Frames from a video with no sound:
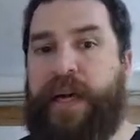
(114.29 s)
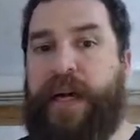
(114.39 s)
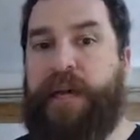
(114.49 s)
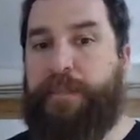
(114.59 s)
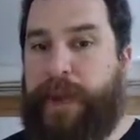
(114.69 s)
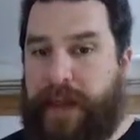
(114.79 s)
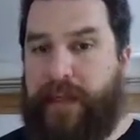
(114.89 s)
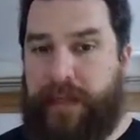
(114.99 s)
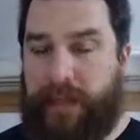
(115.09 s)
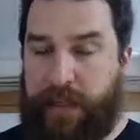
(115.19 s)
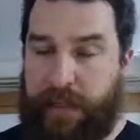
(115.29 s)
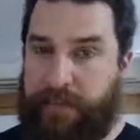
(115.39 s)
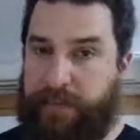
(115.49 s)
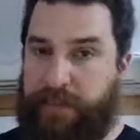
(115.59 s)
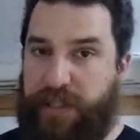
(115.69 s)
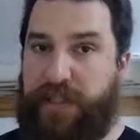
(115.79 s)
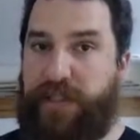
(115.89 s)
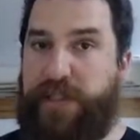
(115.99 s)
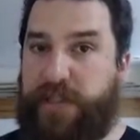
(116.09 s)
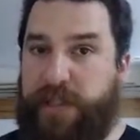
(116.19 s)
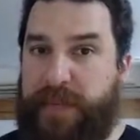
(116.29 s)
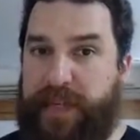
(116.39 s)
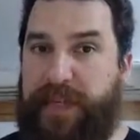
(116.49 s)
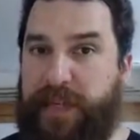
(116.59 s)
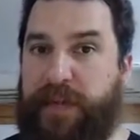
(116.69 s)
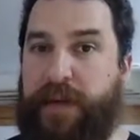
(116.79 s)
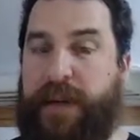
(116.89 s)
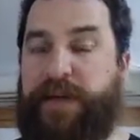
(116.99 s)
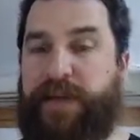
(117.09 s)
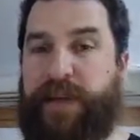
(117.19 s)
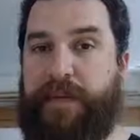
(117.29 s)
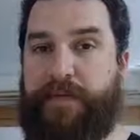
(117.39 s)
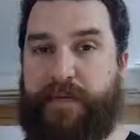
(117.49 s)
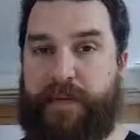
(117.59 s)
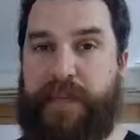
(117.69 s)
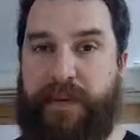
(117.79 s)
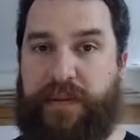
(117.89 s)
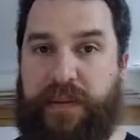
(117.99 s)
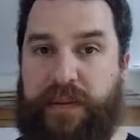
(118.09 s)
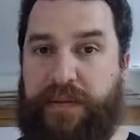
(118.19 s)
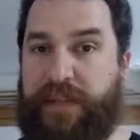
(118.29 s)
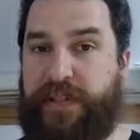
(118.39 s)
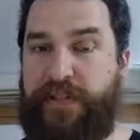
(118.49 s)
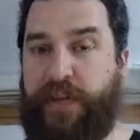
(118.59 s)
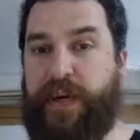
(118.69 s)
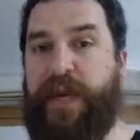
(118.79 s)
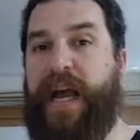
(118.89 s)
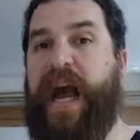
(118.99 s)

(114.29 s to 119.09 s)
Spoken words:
But just to be clear about, the first 4,